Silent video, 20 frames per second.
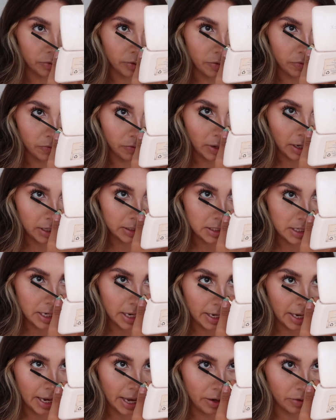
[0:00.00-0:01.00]

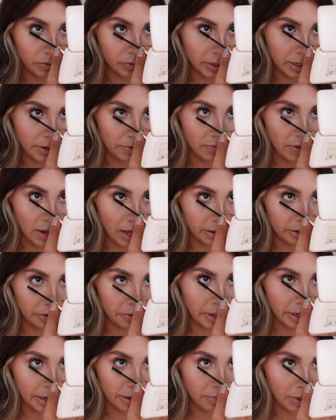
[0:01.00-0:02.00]
reflecting and
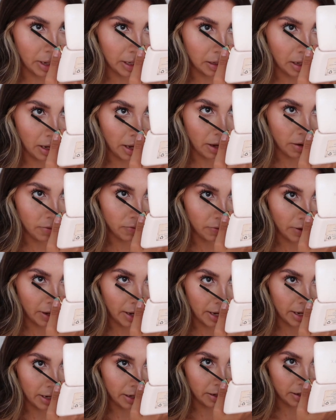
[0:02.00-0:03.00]
reevaluating my life,
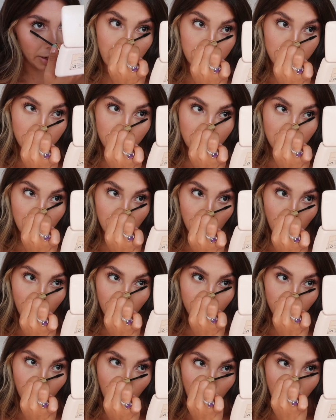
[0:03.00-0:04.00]
and there's just a
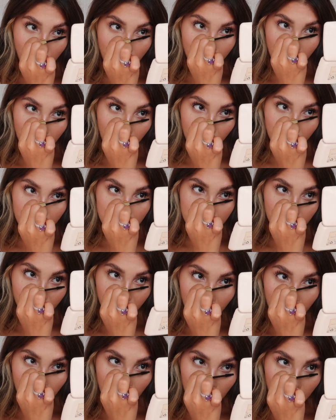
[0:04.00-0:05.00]
lot of
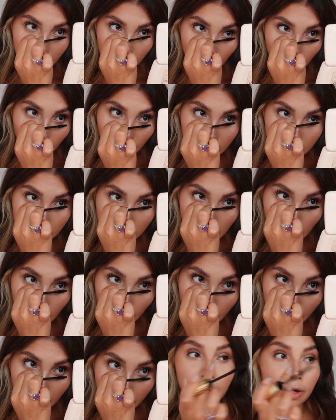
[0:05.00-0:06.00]
negativity that I don't want to
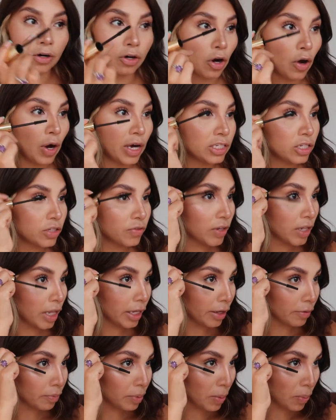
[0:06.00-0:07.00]
deal with. I don't know, I just feel
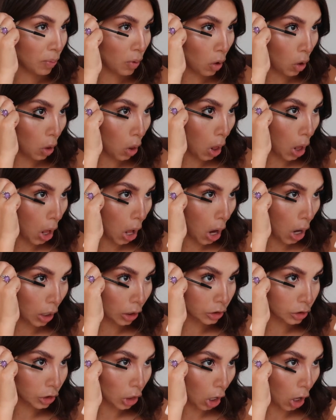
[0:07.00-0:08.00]
like if people
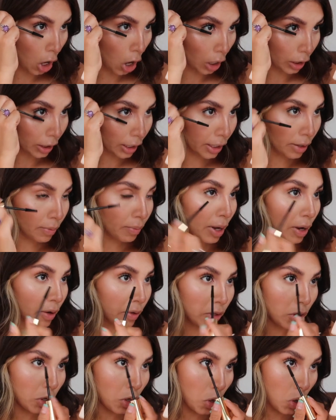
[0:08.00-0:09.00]
are talking
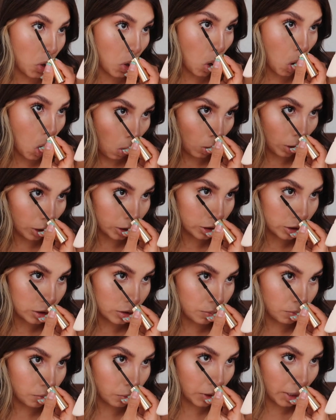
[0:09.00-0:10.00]
about you or
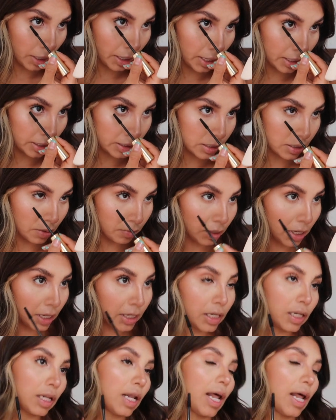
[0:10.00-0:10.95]
spreading some kind of